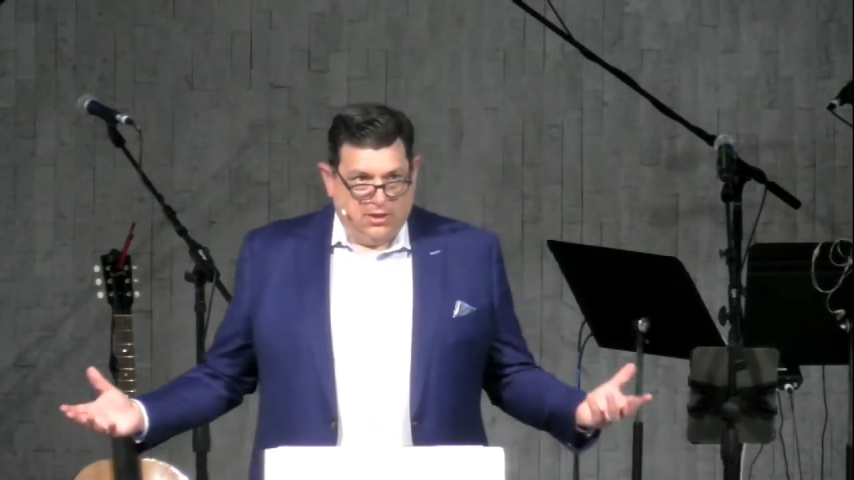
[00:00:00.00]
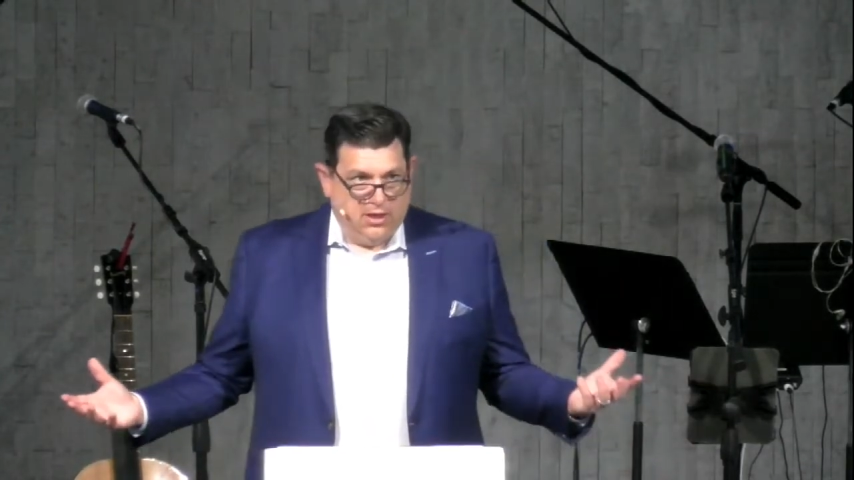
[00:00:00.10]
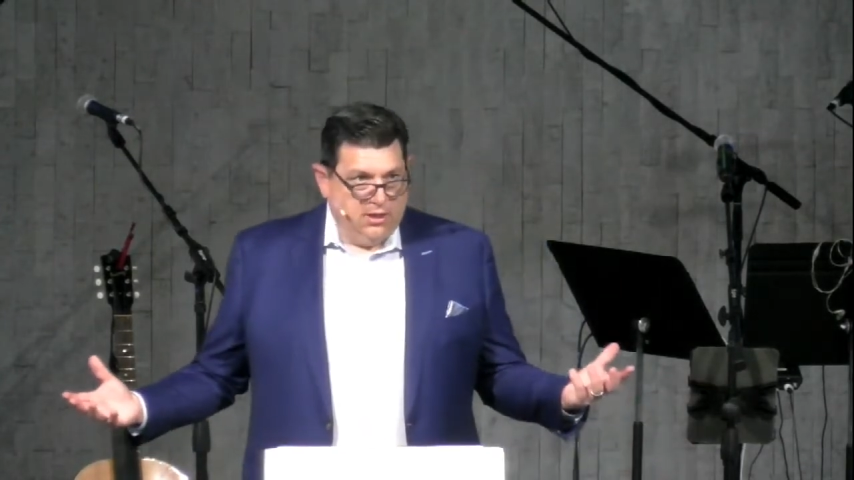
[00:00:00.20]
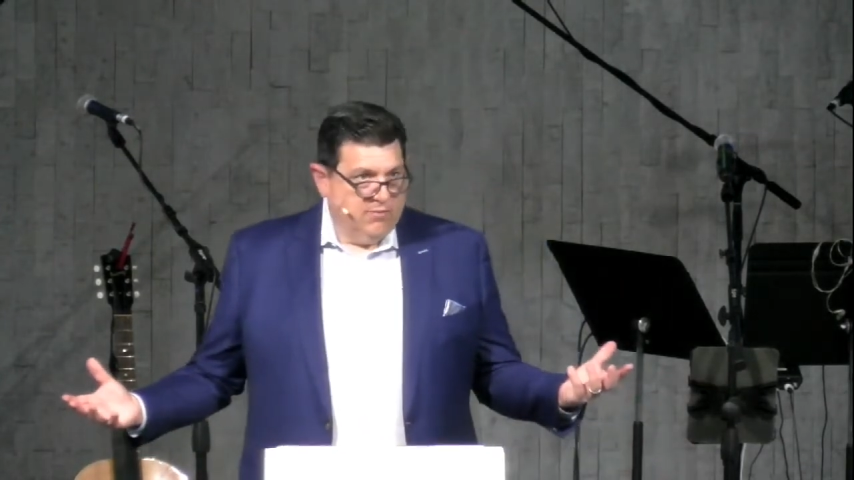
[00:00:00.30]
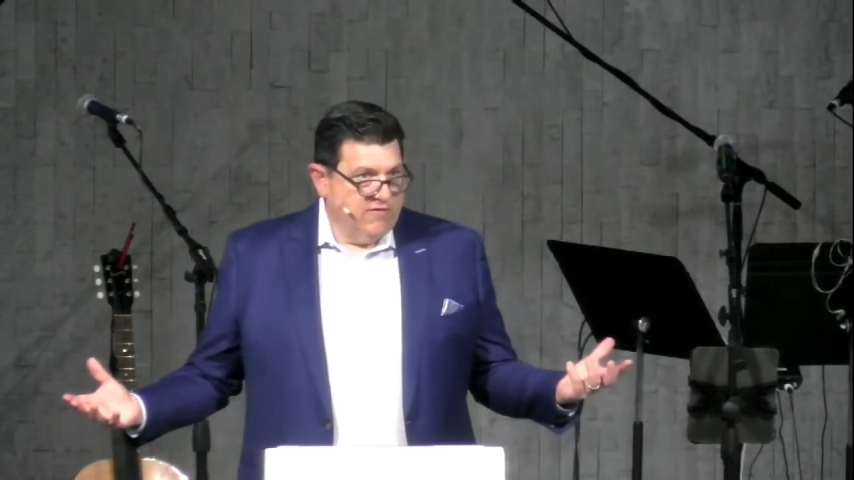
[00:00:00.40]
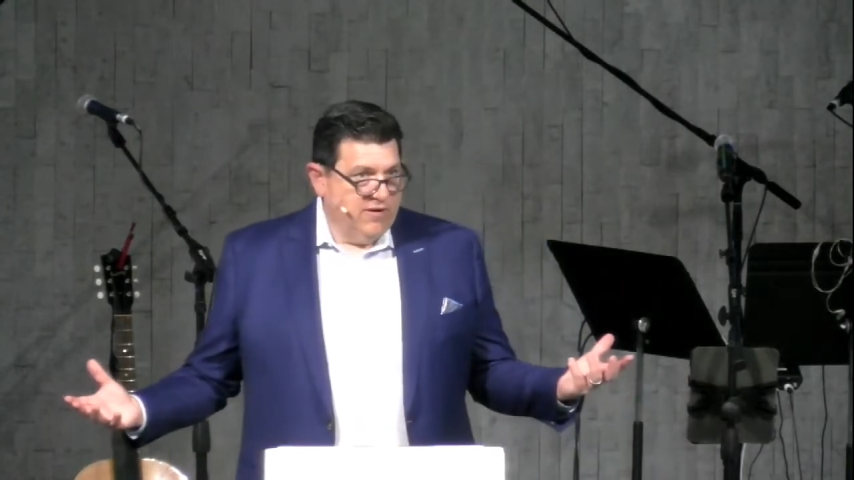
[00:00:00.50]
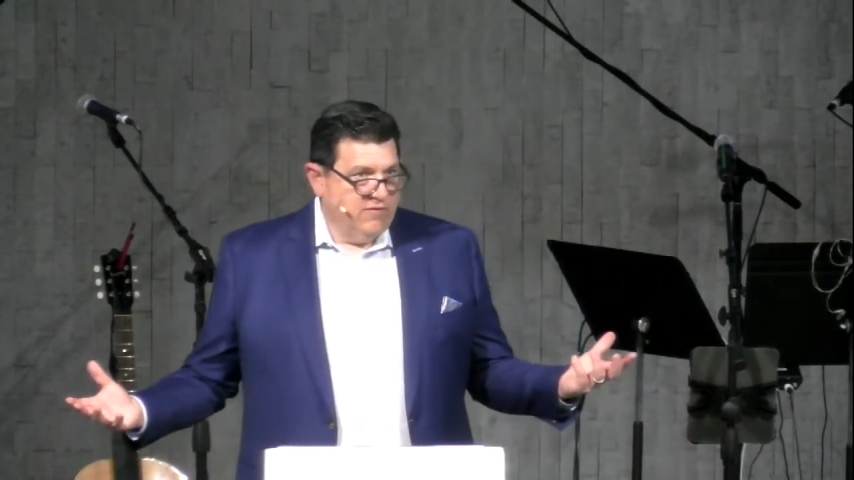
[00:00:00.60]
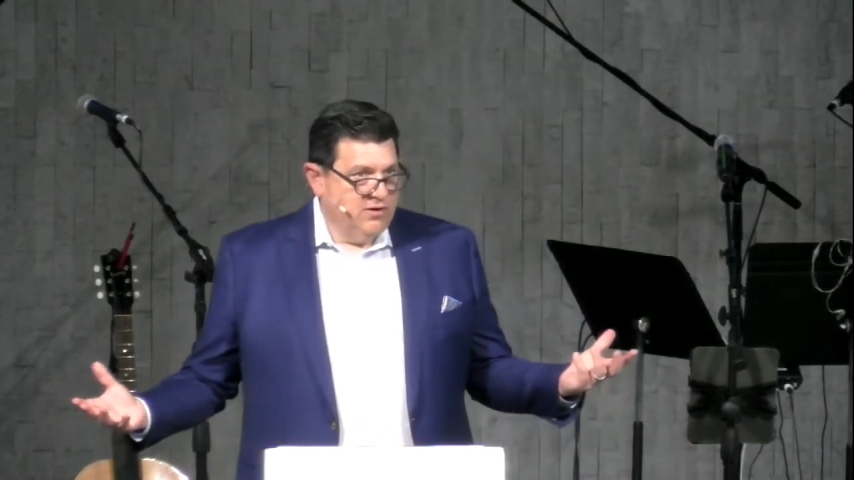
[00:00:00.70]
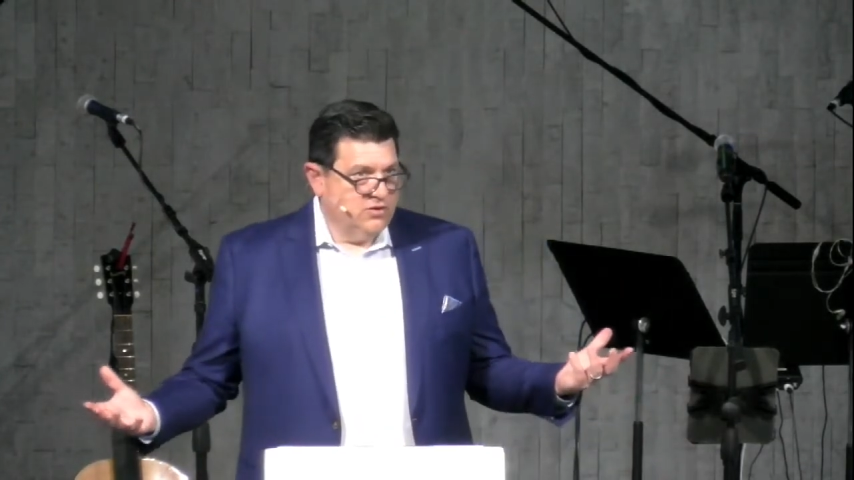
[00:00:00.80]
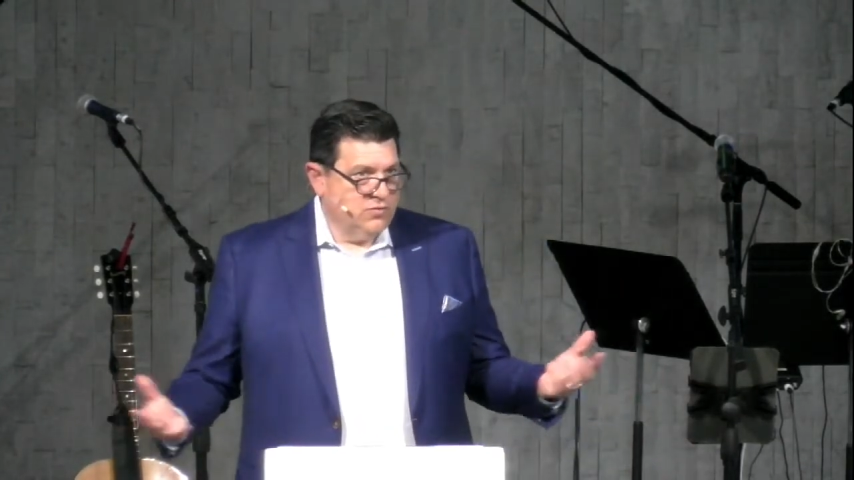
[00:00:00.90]
kingdom of
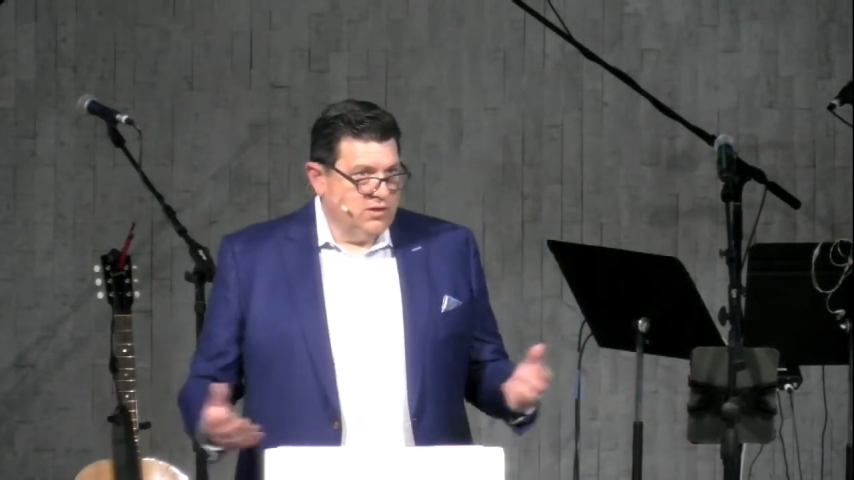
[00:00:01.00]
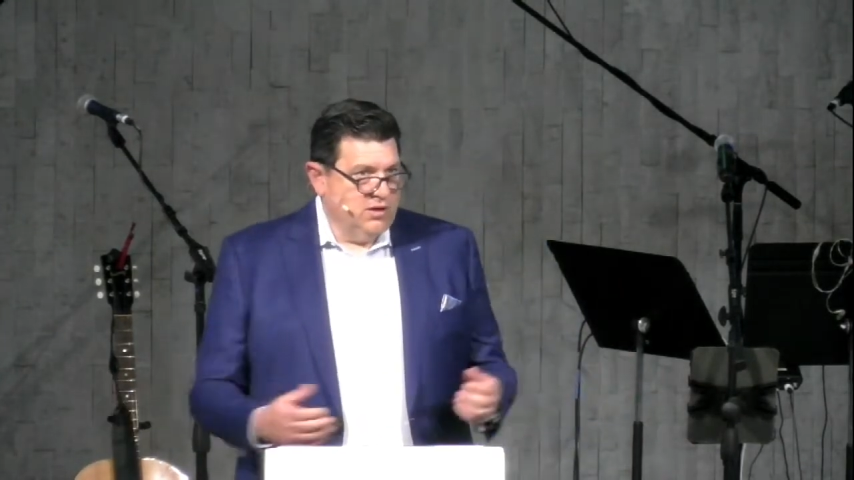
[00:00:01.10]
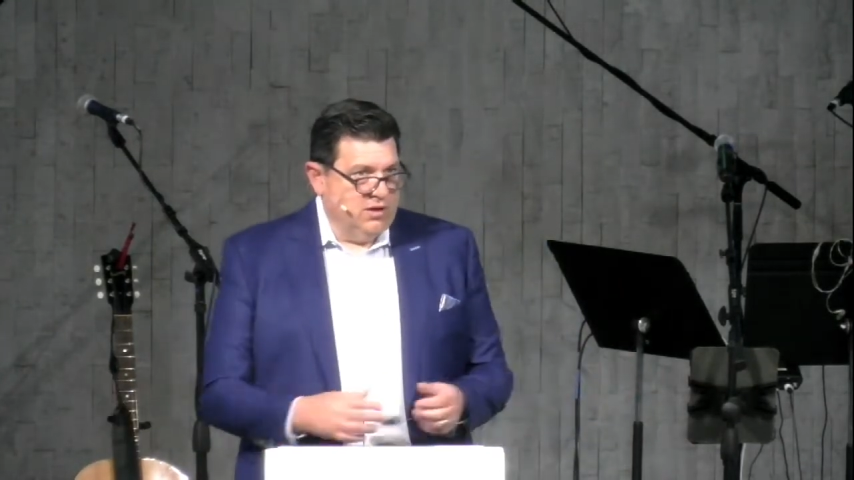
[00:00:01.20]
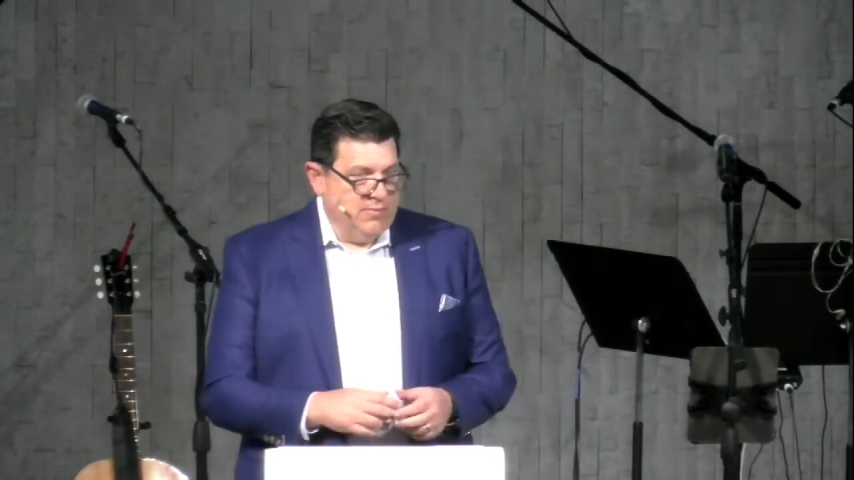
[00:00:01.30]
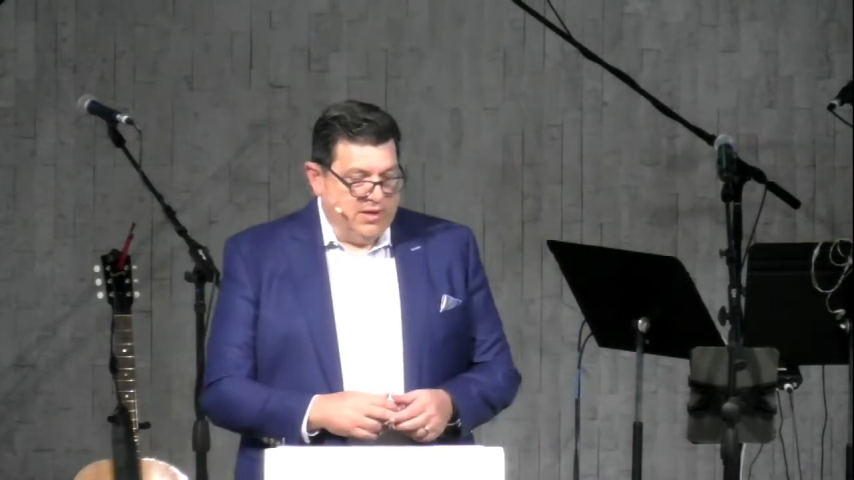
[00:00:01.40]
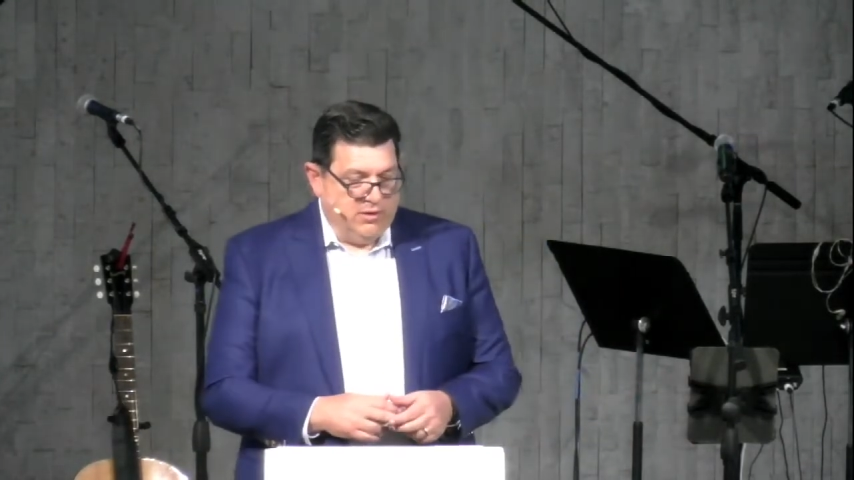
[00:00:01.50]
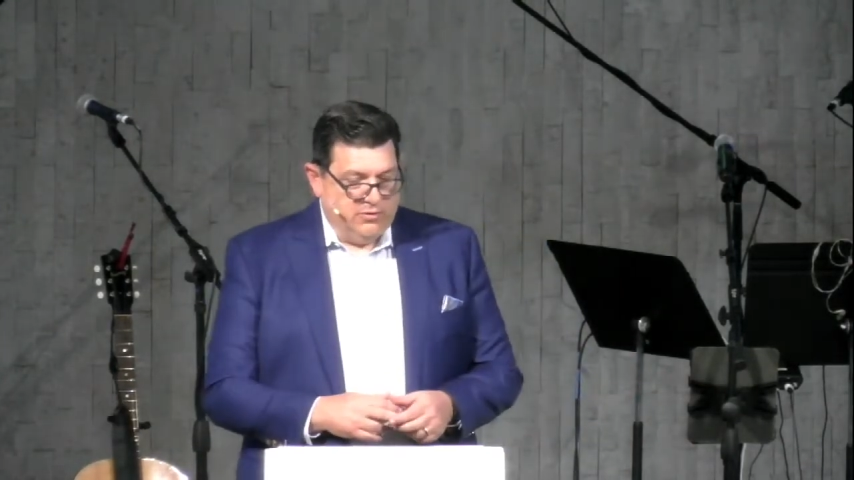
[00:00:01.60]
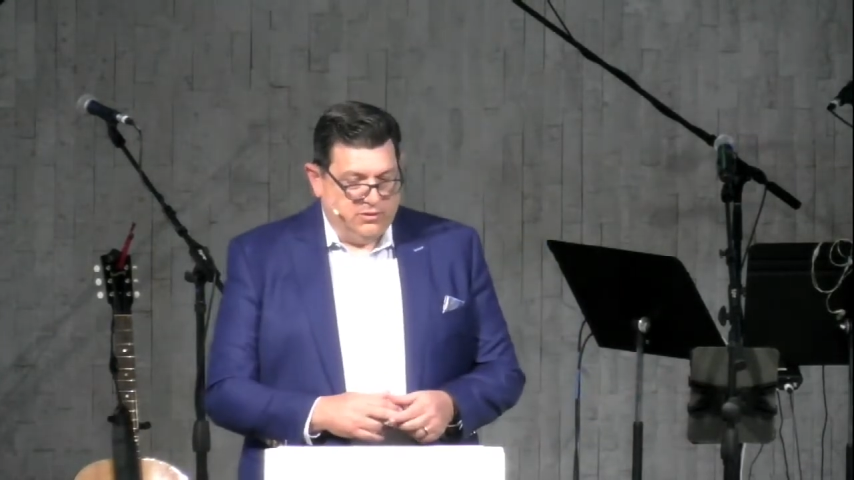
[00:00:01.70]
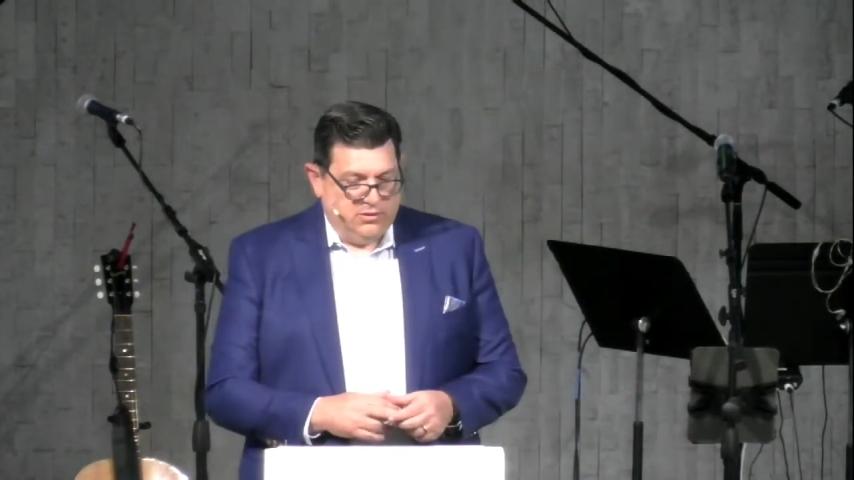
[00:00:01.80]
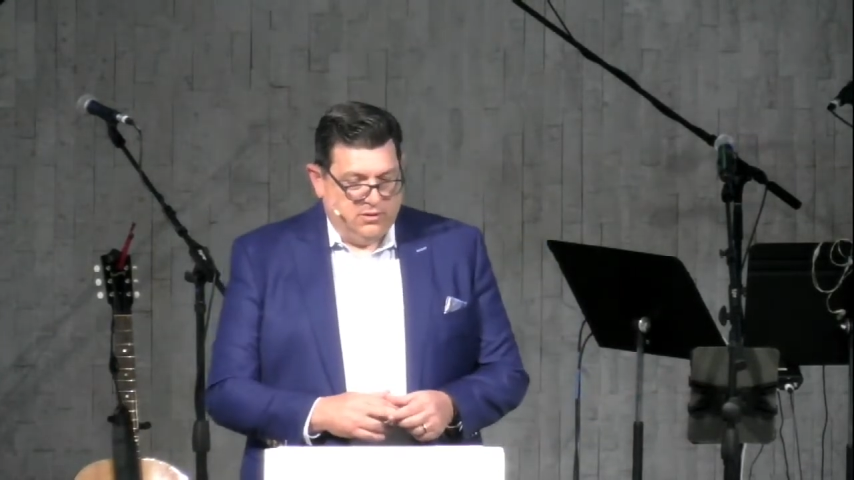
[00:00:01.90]
heaven is really all about.